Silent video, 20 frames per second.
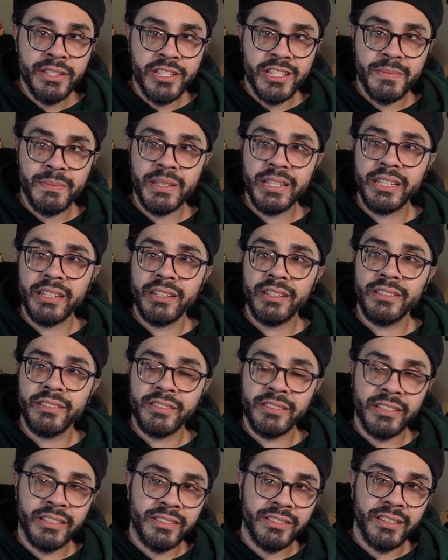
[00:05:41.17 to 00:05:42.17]
just
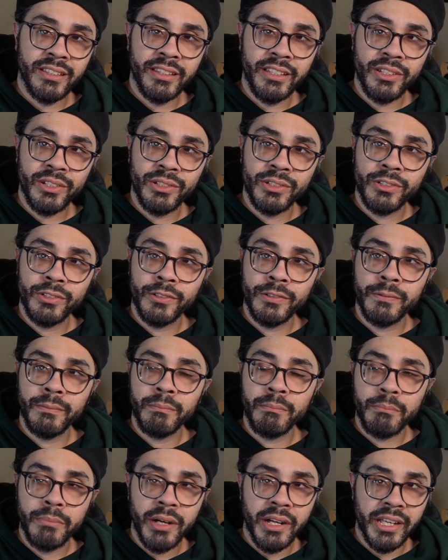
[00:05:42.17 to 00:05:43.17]
because it's a little
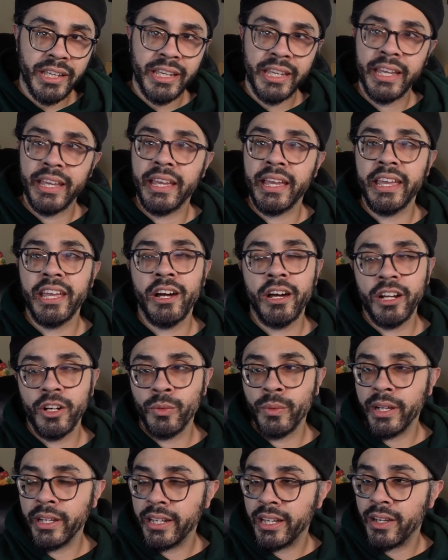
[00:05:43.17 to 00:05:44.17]
buggy and
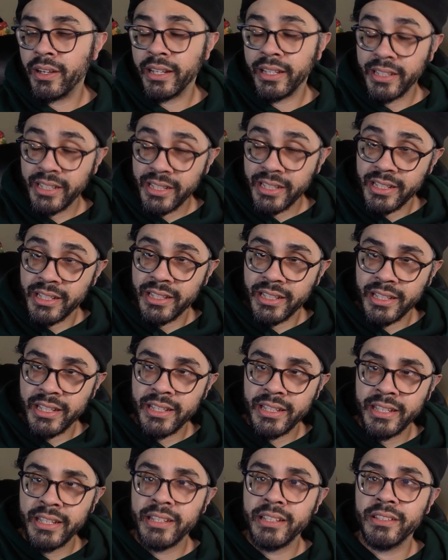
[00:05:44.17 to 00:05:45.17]
chaotic right now, and
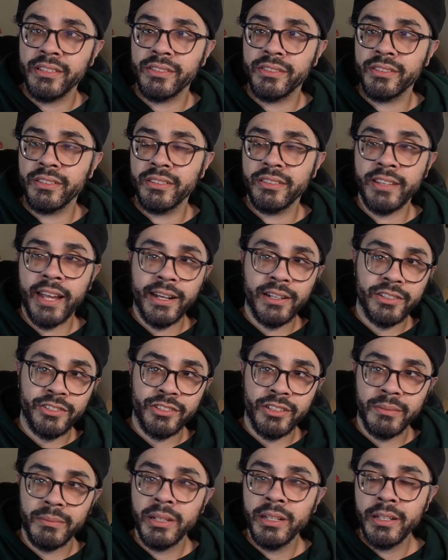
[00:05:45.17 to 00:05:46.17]
it is
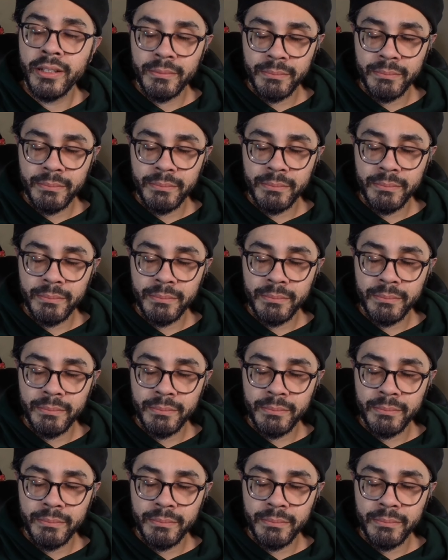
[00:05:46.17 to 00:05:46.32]
tiresome.